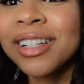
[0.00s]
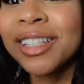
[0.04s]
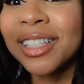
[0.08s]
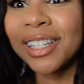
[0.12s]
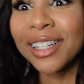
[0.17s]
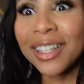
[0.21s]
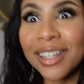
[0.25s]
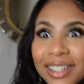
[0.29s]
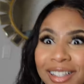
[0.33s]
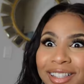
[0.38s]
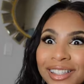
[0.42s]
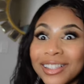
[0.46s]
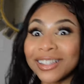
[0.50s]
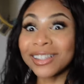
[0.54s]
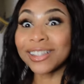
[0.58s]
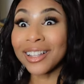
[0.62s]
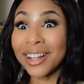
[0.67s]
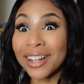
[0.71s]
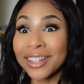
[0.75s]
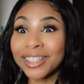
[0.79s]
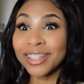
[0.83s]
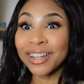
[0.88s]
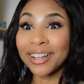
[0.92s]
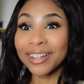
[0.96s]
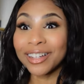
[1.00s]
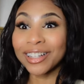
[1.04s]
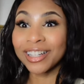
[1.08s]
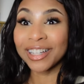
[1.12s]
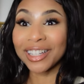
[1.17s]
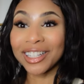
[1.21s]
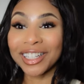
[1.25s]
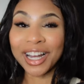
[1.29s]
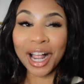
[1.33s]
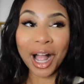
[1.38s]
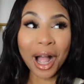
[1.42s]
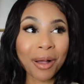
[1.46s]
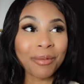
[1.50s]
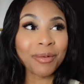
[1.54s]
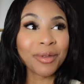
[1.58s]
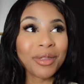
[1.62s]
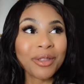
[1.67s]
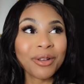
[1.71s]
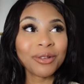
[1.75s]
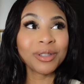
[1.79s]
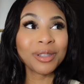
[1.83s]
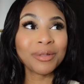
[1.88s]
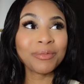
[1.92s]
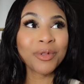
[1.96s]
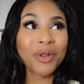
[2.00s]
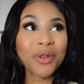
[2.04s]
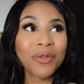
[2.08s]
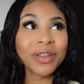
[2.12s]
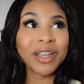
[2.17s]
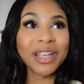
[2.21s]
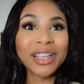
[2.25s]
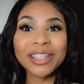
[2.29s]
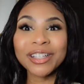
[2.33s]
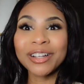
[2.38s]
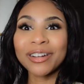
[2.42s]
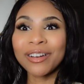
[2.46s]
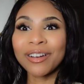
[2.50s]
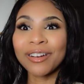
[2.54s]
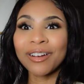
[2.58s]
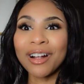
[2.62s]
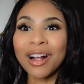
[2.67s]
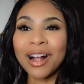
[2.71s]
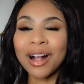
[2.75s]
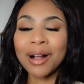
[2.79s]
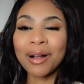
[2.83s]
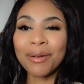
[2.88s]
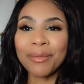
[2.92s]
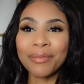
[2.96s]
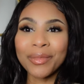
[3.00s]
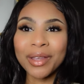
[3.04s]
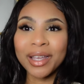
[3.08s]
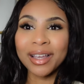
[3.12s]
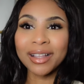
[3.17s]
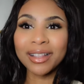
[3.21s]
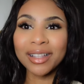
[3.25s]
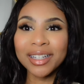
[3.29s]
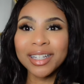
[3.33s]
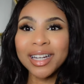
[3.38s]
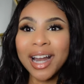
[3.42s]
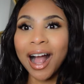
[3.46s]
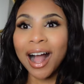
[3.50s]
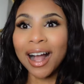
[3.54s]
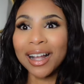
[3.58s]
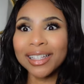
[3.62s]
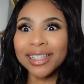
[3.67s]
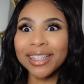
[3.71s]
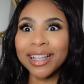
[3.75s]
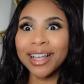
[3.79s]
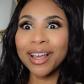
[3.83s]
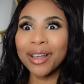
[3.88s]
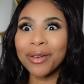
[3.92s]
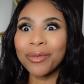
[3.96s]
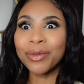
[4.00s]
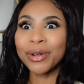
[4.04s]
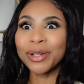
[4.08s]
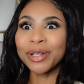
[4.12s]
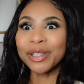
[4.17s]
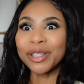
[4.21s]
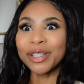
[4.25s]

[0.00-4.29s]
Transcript: she did such a good job in those movies. Her um, English accent was